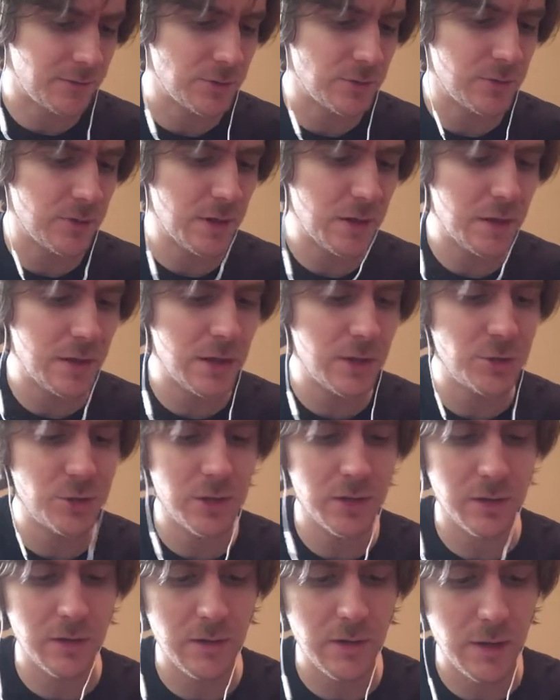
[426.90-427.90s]
doing the
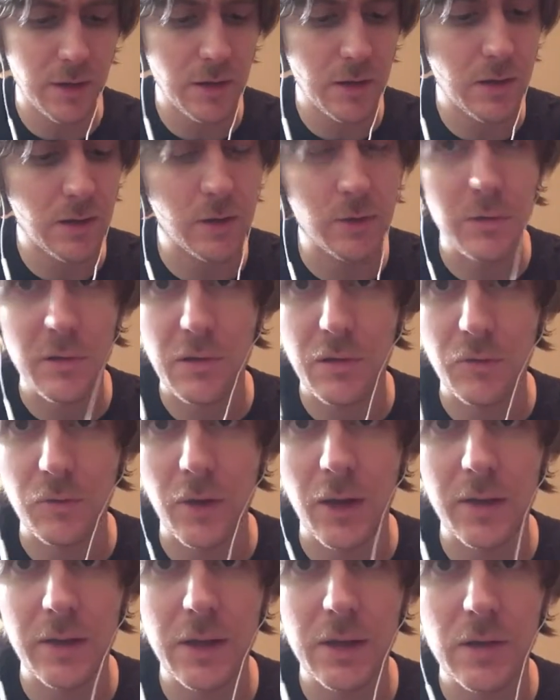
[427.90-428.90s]
stitching, there is this loose
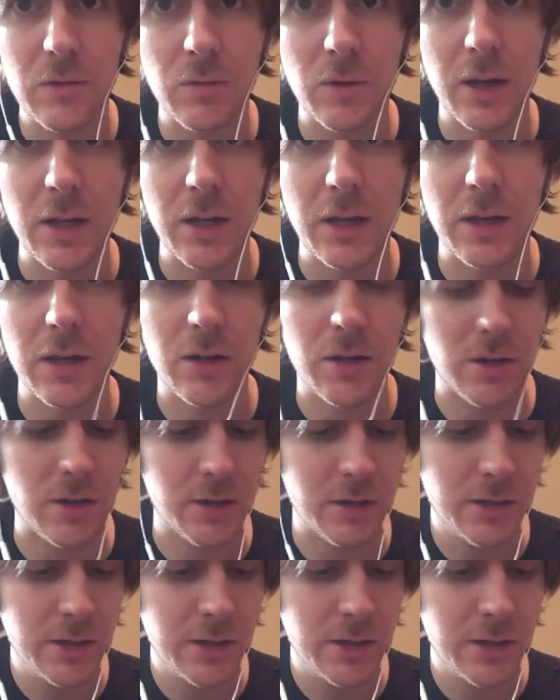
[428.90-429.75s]
thread that's right here.